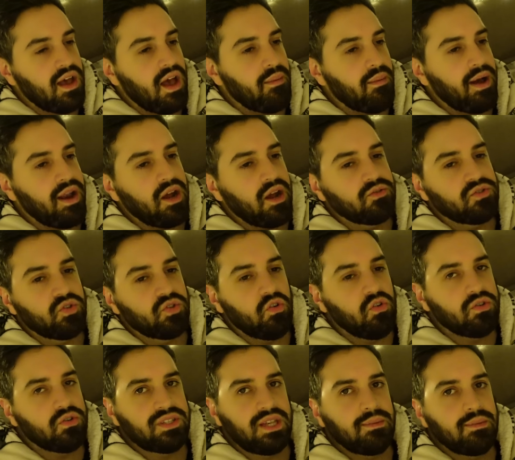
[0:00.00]
about how
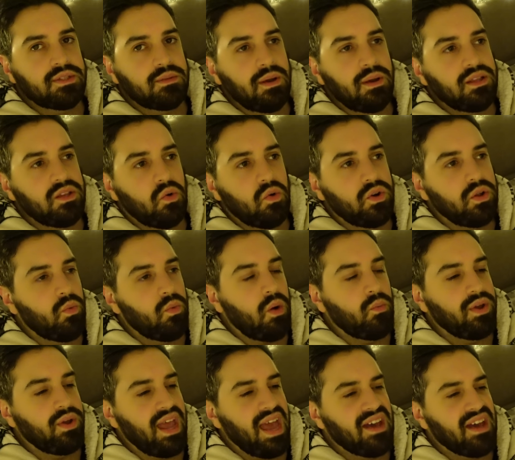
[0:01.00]
Zoro seems to be the only
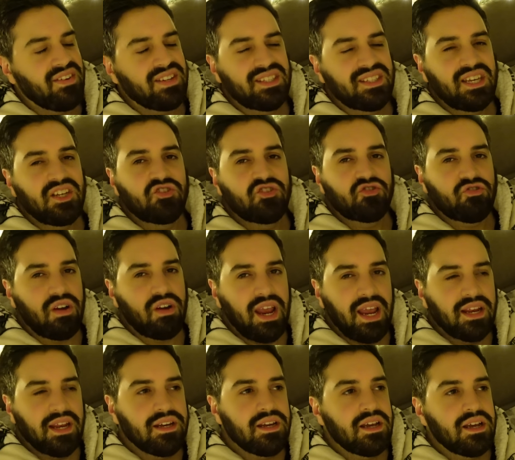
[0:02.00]
one we ever see
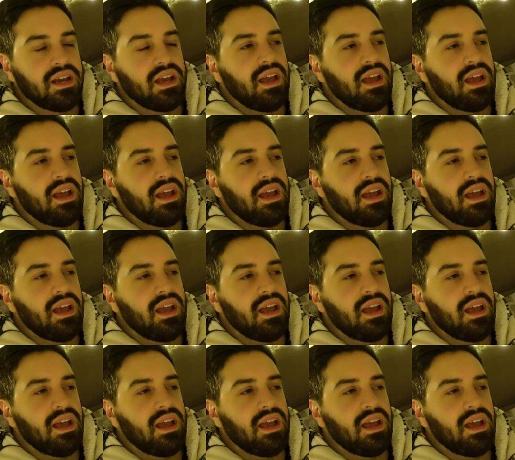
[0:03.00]
train,